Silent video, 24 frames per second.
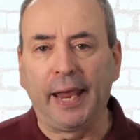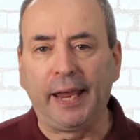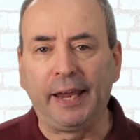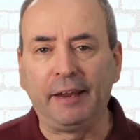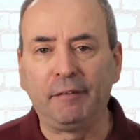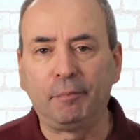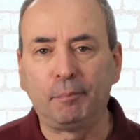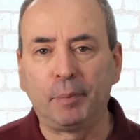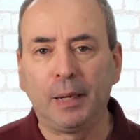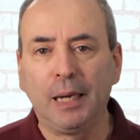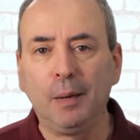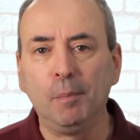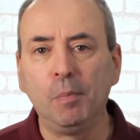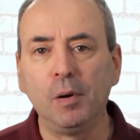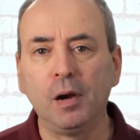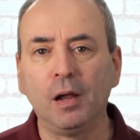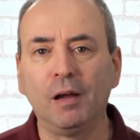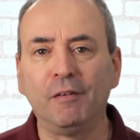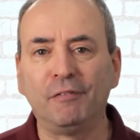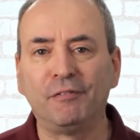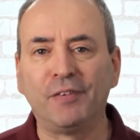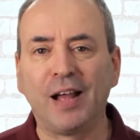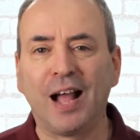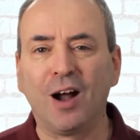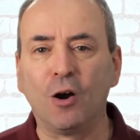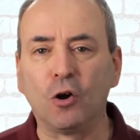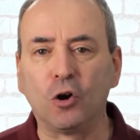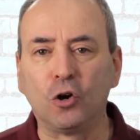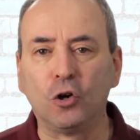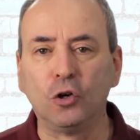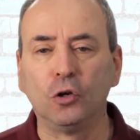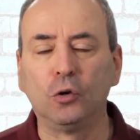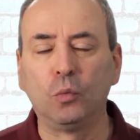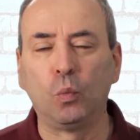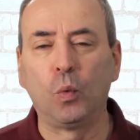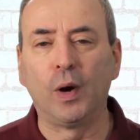If people have
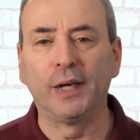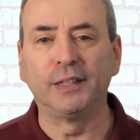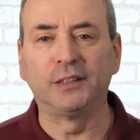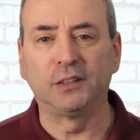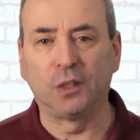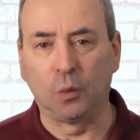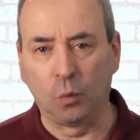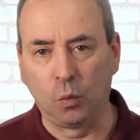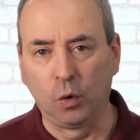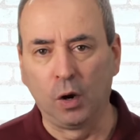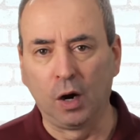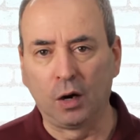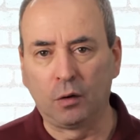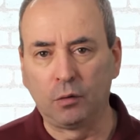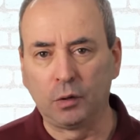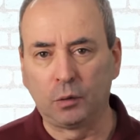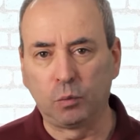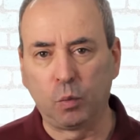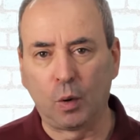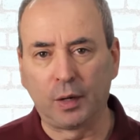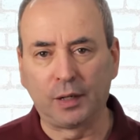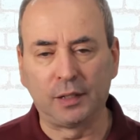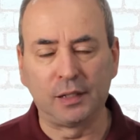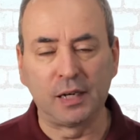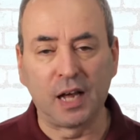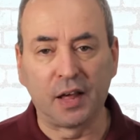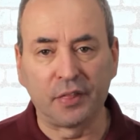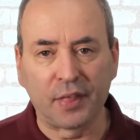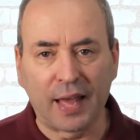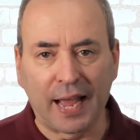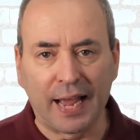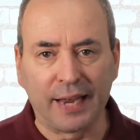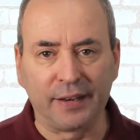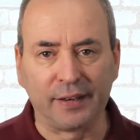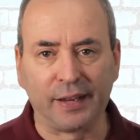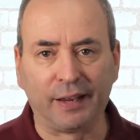found good ways to work with one
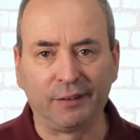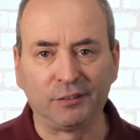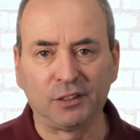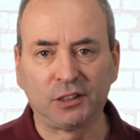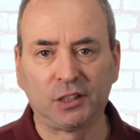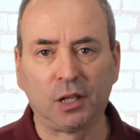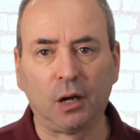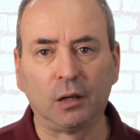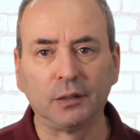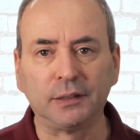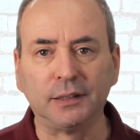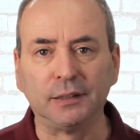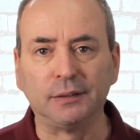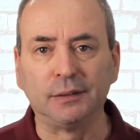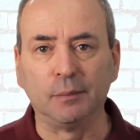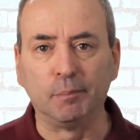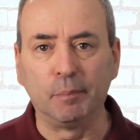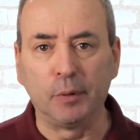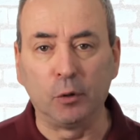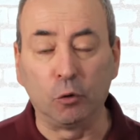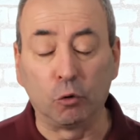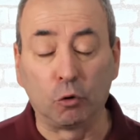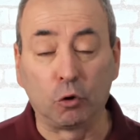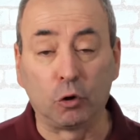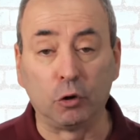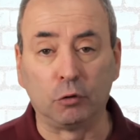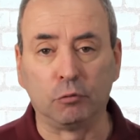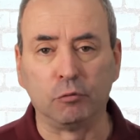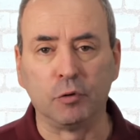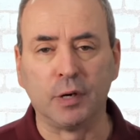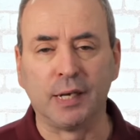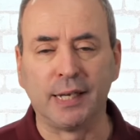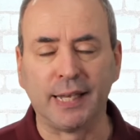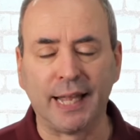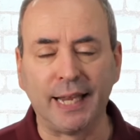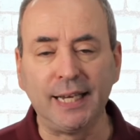another and they have started to build good
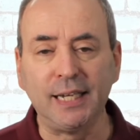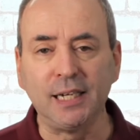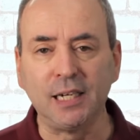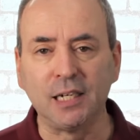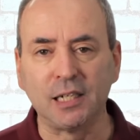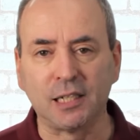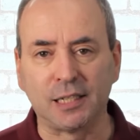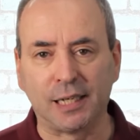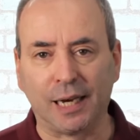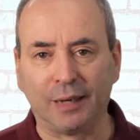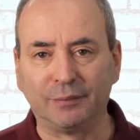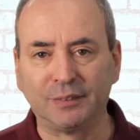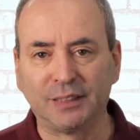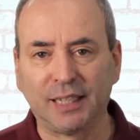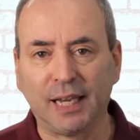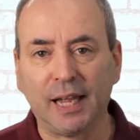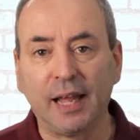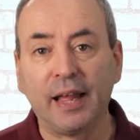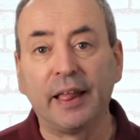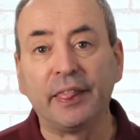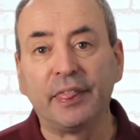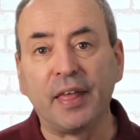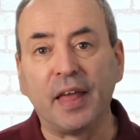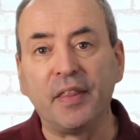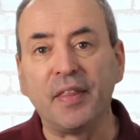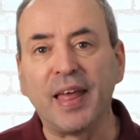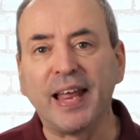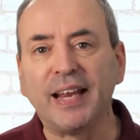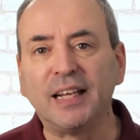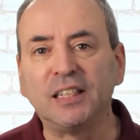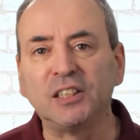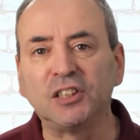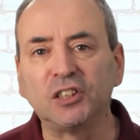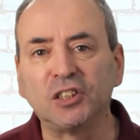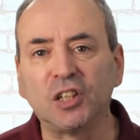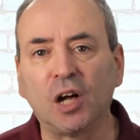relationships, then they
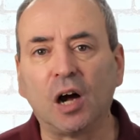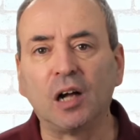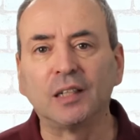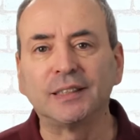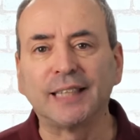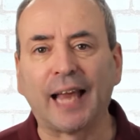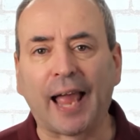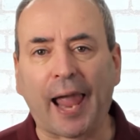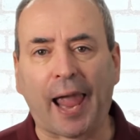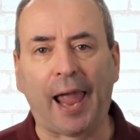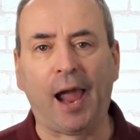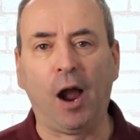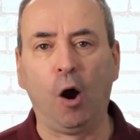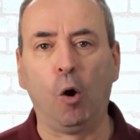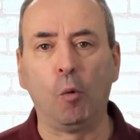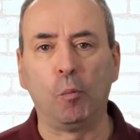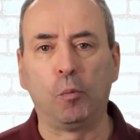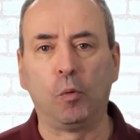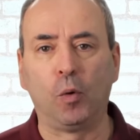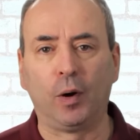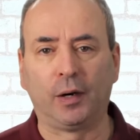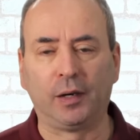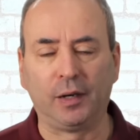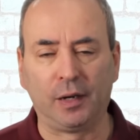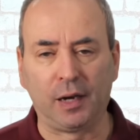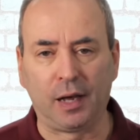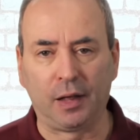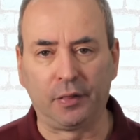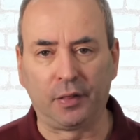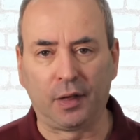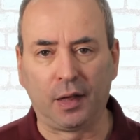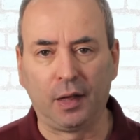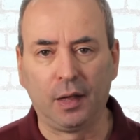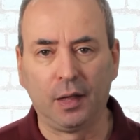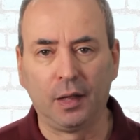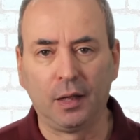can start to help one
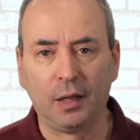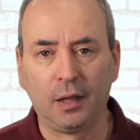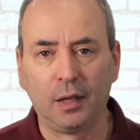another.